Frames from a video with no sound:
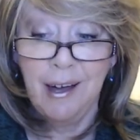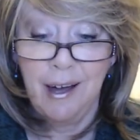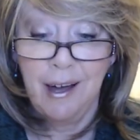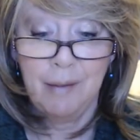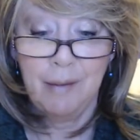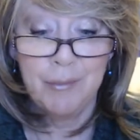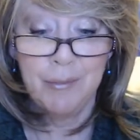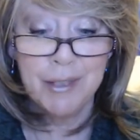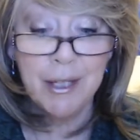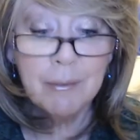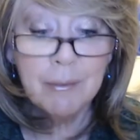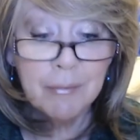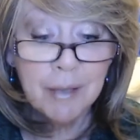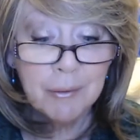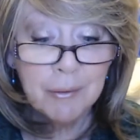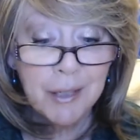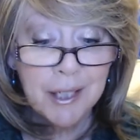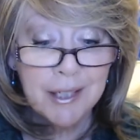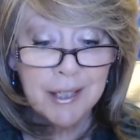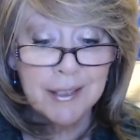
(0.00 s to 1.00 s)
I'm set in my
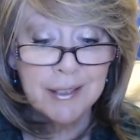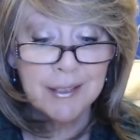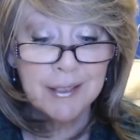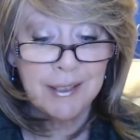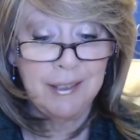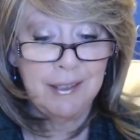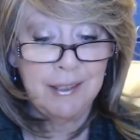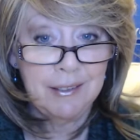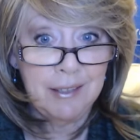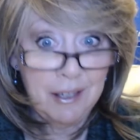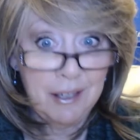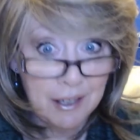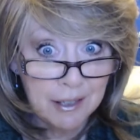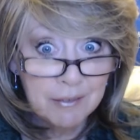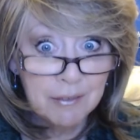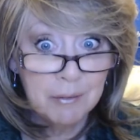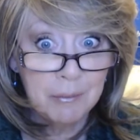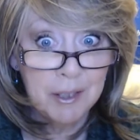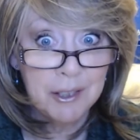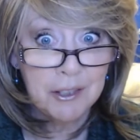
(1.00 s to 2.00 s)
ways and it's hard
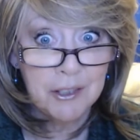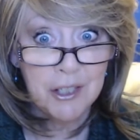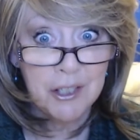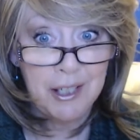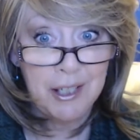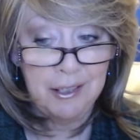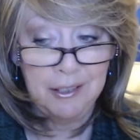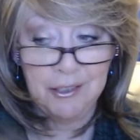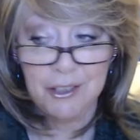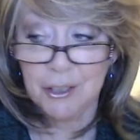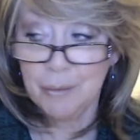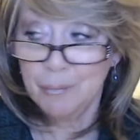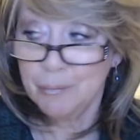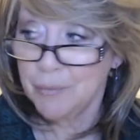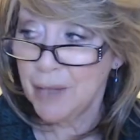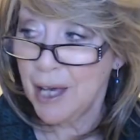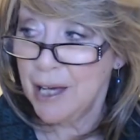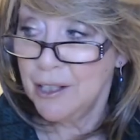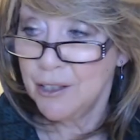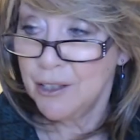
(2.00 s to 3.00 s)
for me to change.
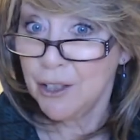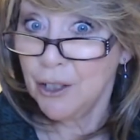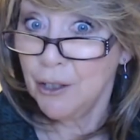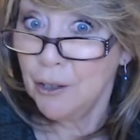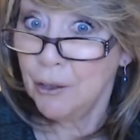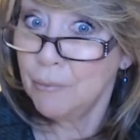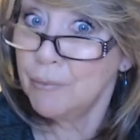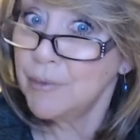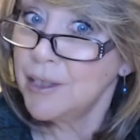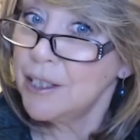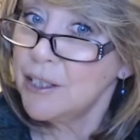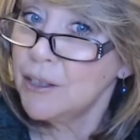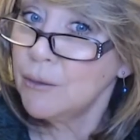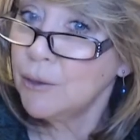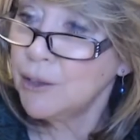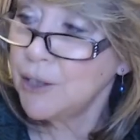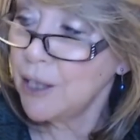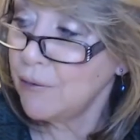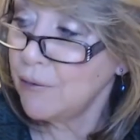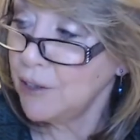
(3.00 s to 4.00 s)
So this will
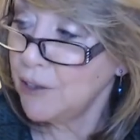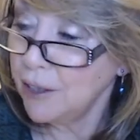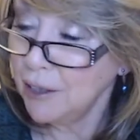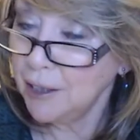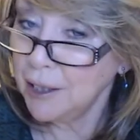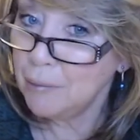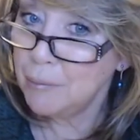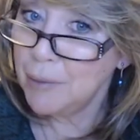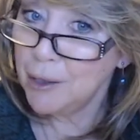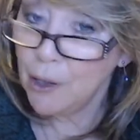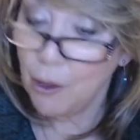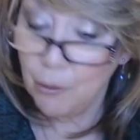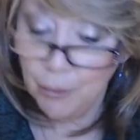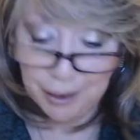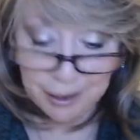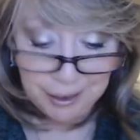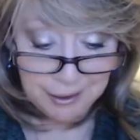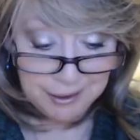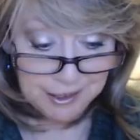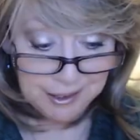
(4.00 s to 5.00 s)
definitely be going
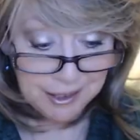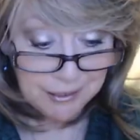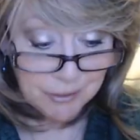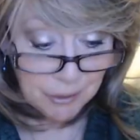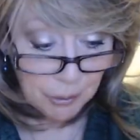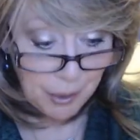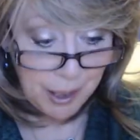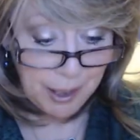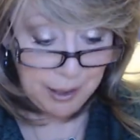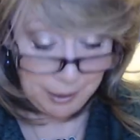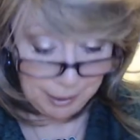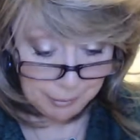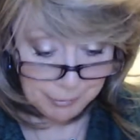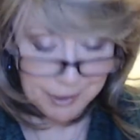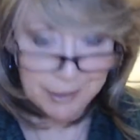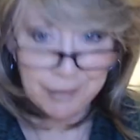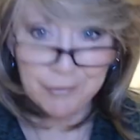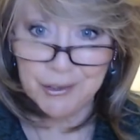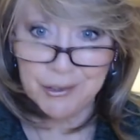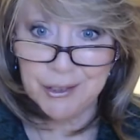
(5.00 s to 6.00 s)
in a giveaway and I'm going
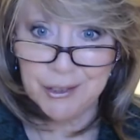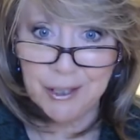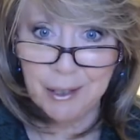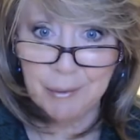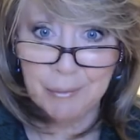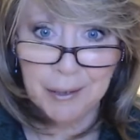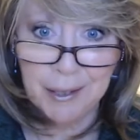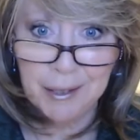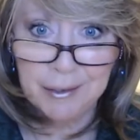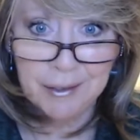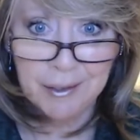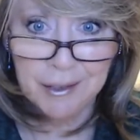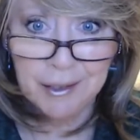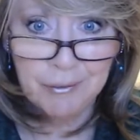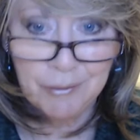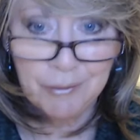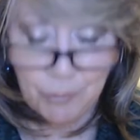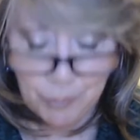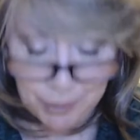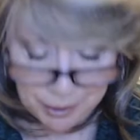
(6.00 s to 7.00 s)
to have to start getting a
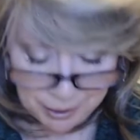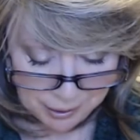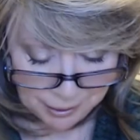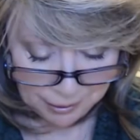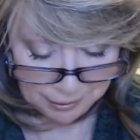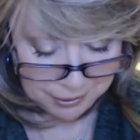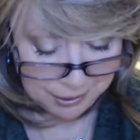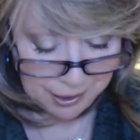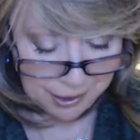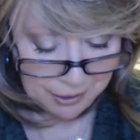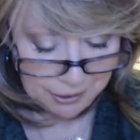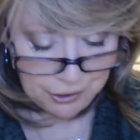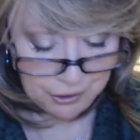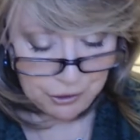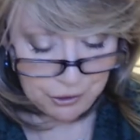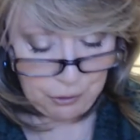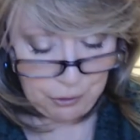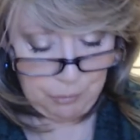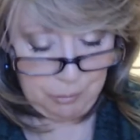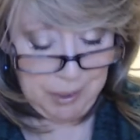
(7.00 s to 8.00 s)
giveaway together
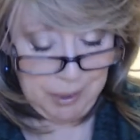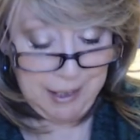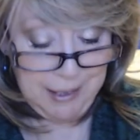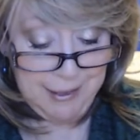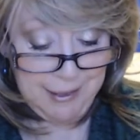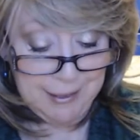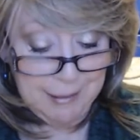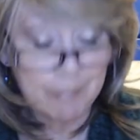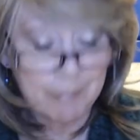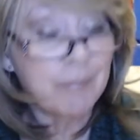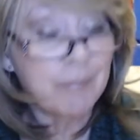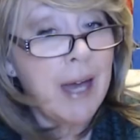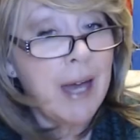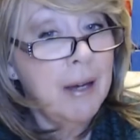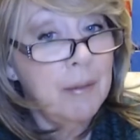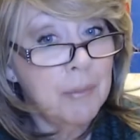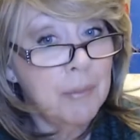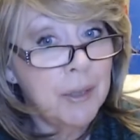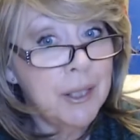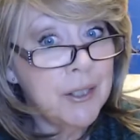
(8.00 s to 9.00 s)
soon because
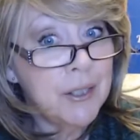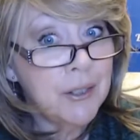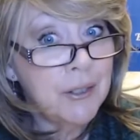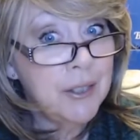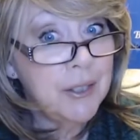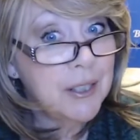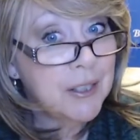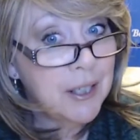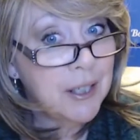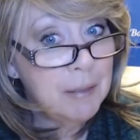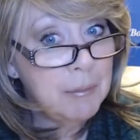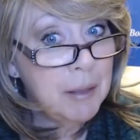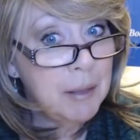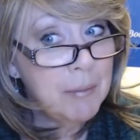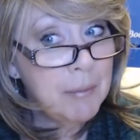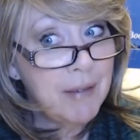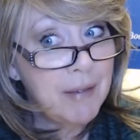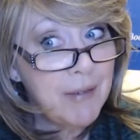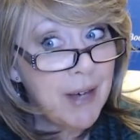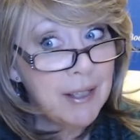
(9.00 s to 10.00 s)
pretty soon it's going to be
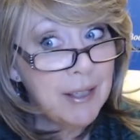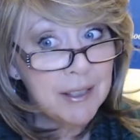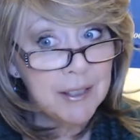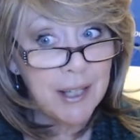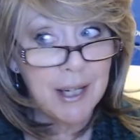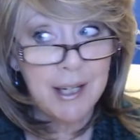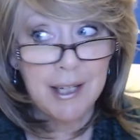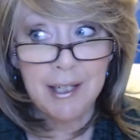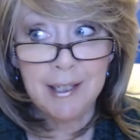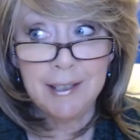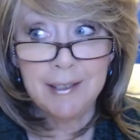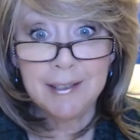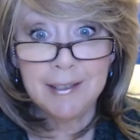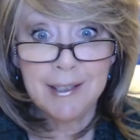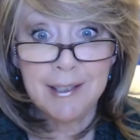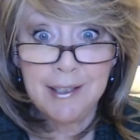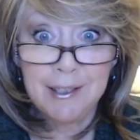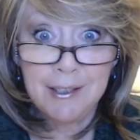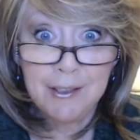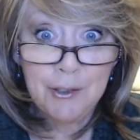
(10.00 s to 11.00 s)
my Valentine's
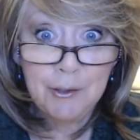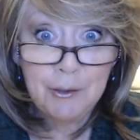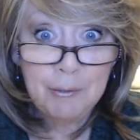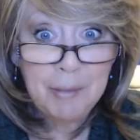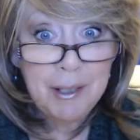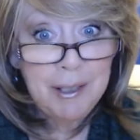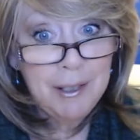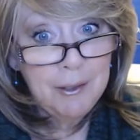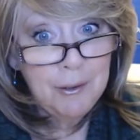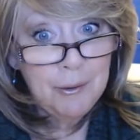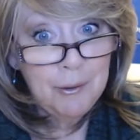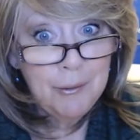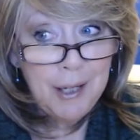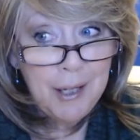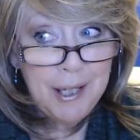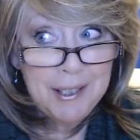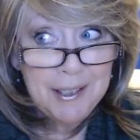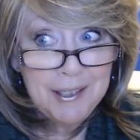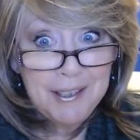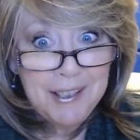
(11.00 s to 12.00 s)
uh, doing my little
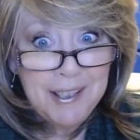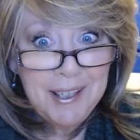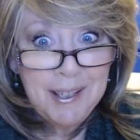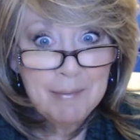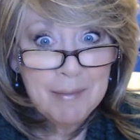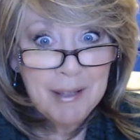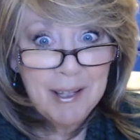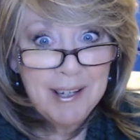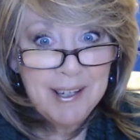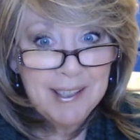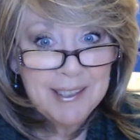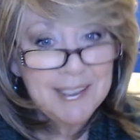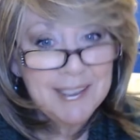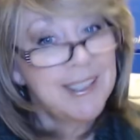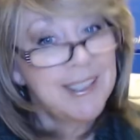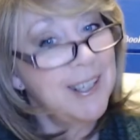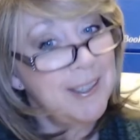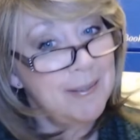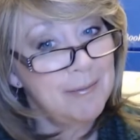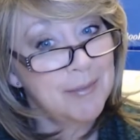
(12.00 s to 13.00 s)
wine of the day vlog.
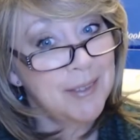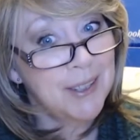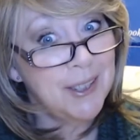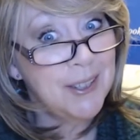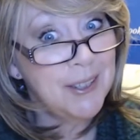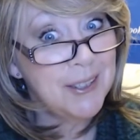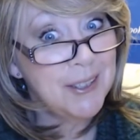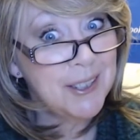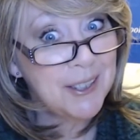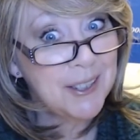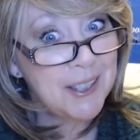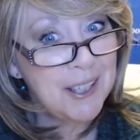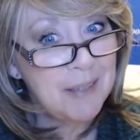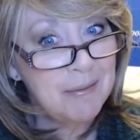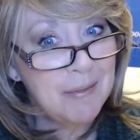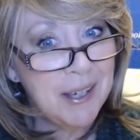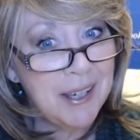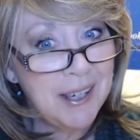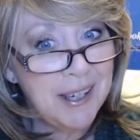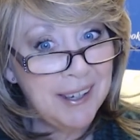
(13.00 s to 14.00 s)
So, you know, there's going to
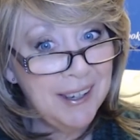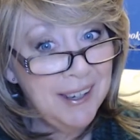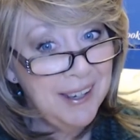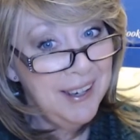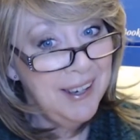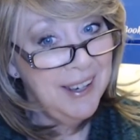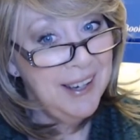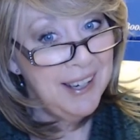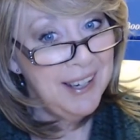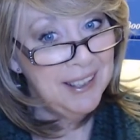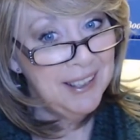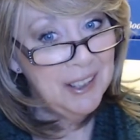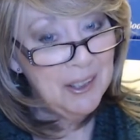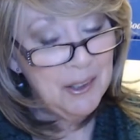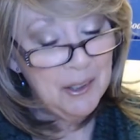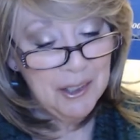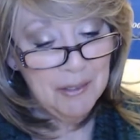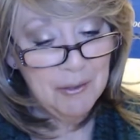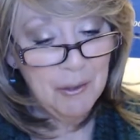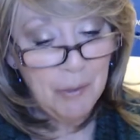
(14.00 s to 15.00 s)
be a little
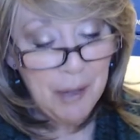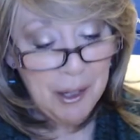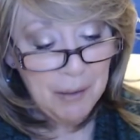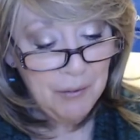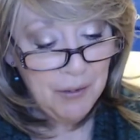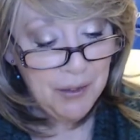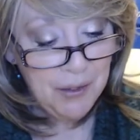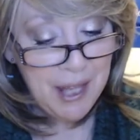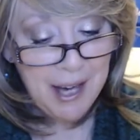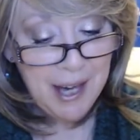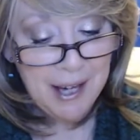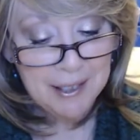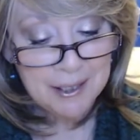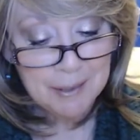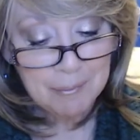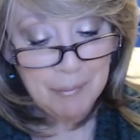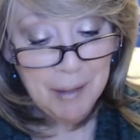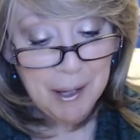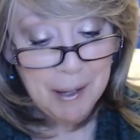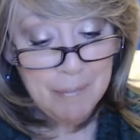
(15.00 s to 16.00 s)
giveaway for that.
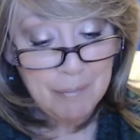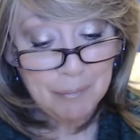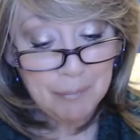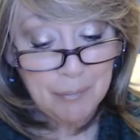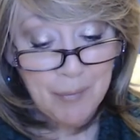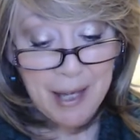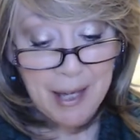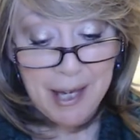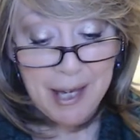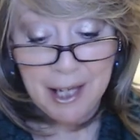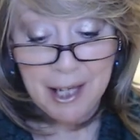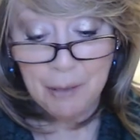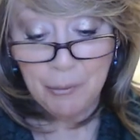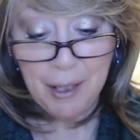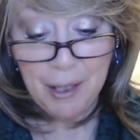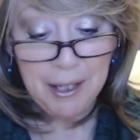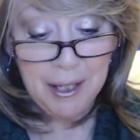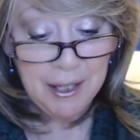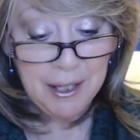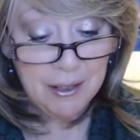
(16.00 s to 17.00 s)
But
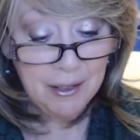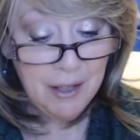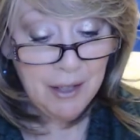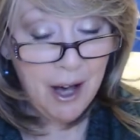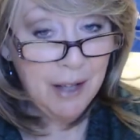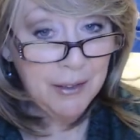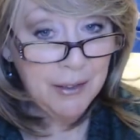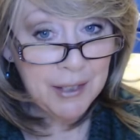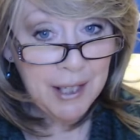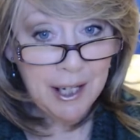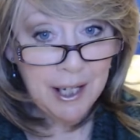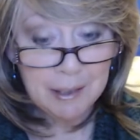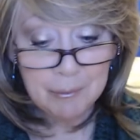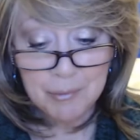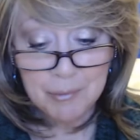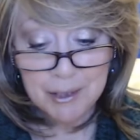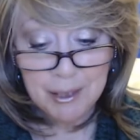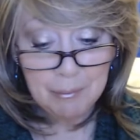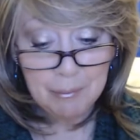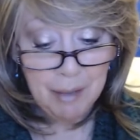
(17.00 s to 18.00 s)
anyway, all the
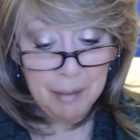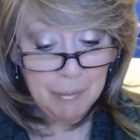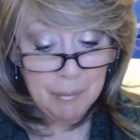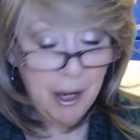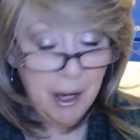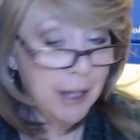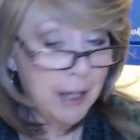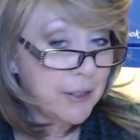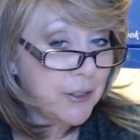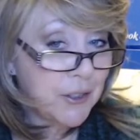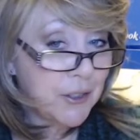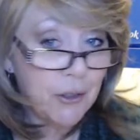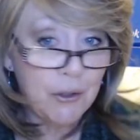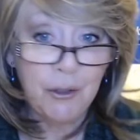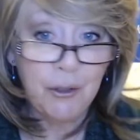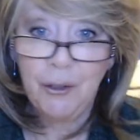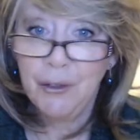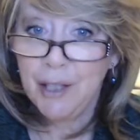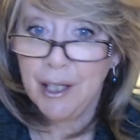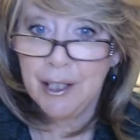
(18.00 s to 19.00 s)
items in my box
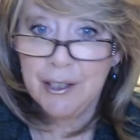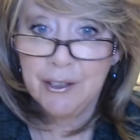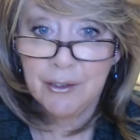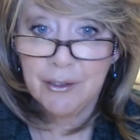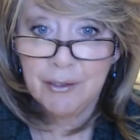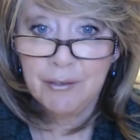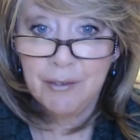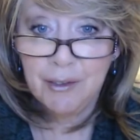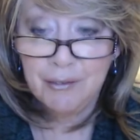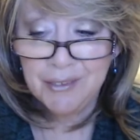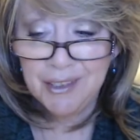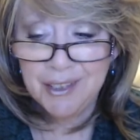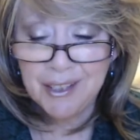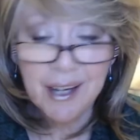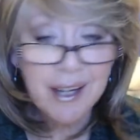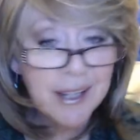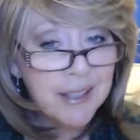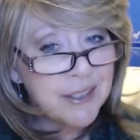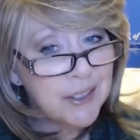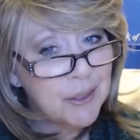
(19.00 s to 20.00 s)
totaled
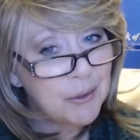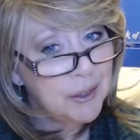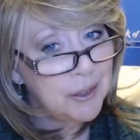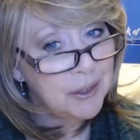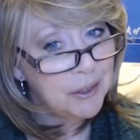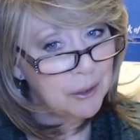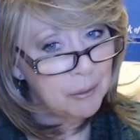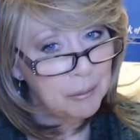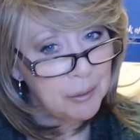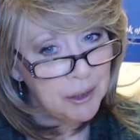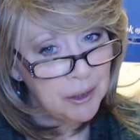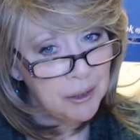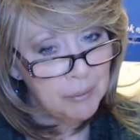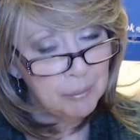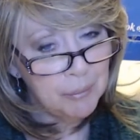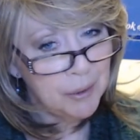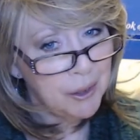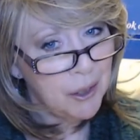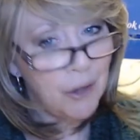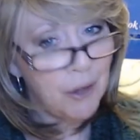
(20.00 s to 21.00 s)
159 so a little
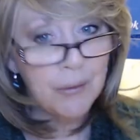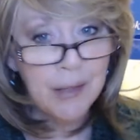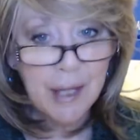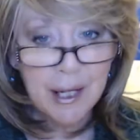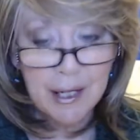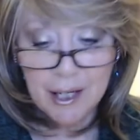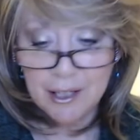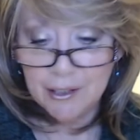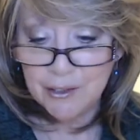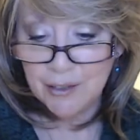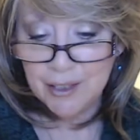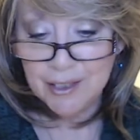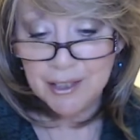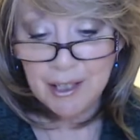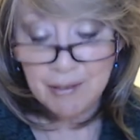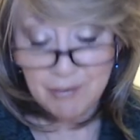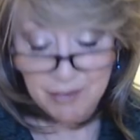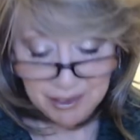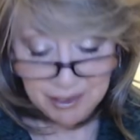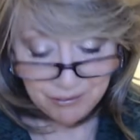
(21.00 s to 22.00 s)
below that
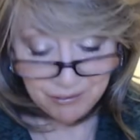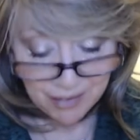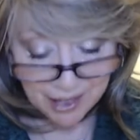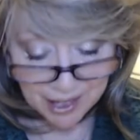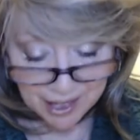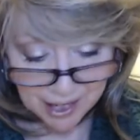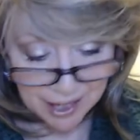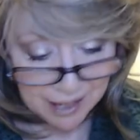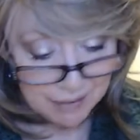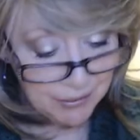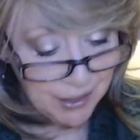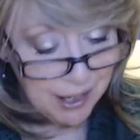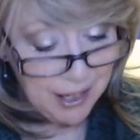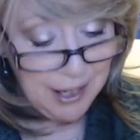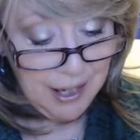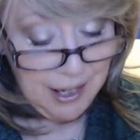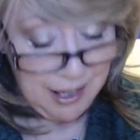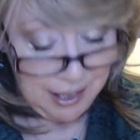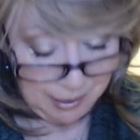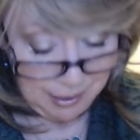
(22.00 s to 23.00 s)
175
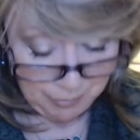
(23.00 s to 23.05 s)
um,